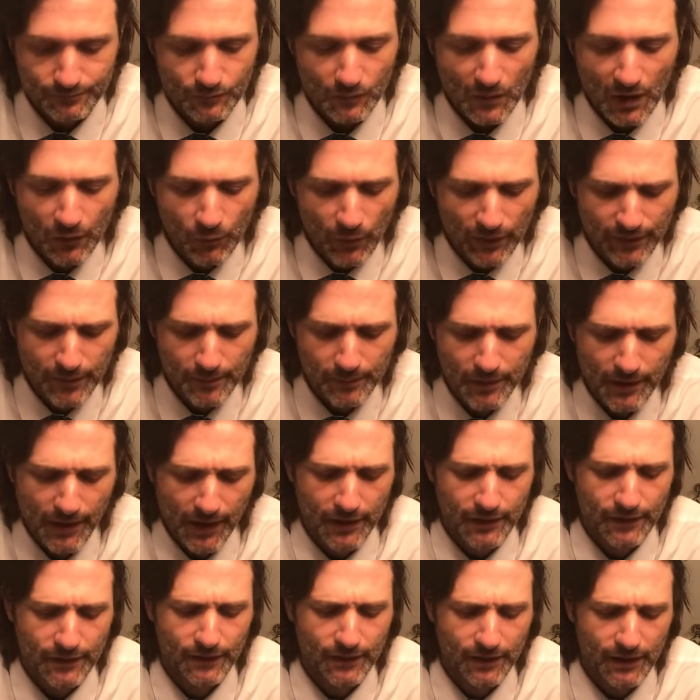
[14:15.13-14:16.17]
It wasn't planned,
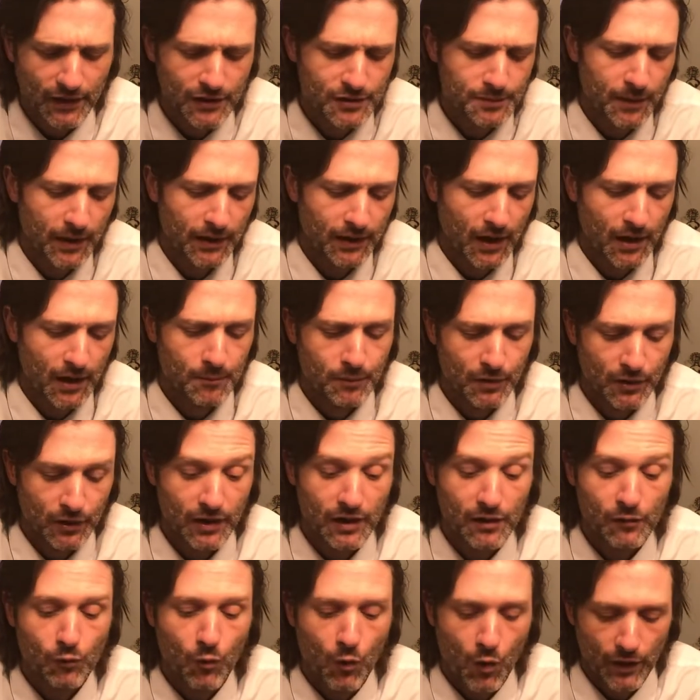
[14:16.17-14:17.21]
you see. Each man had a book
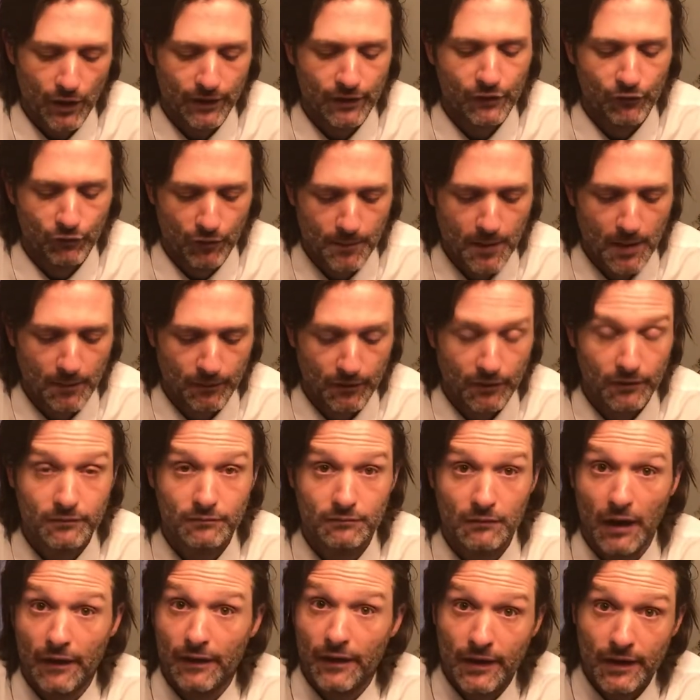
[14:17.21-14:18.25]
he wanted to remember,
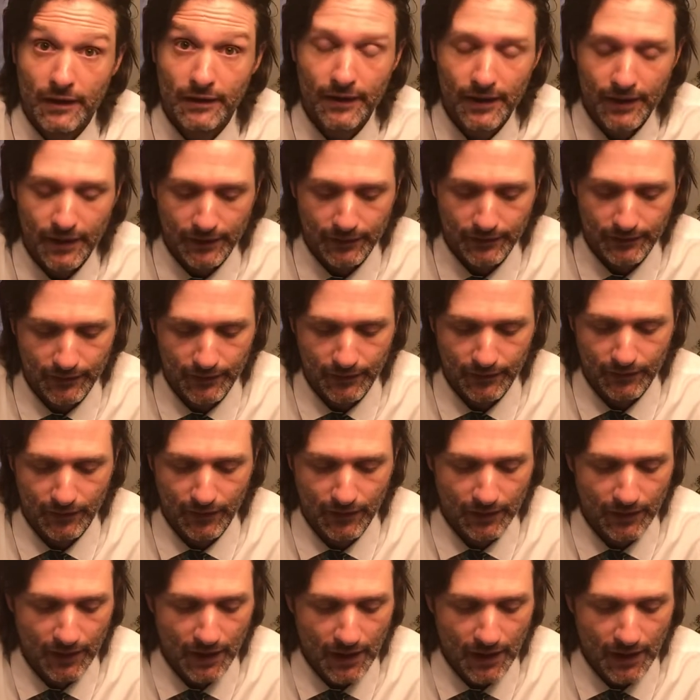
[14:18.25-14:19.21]
and then he did, you see.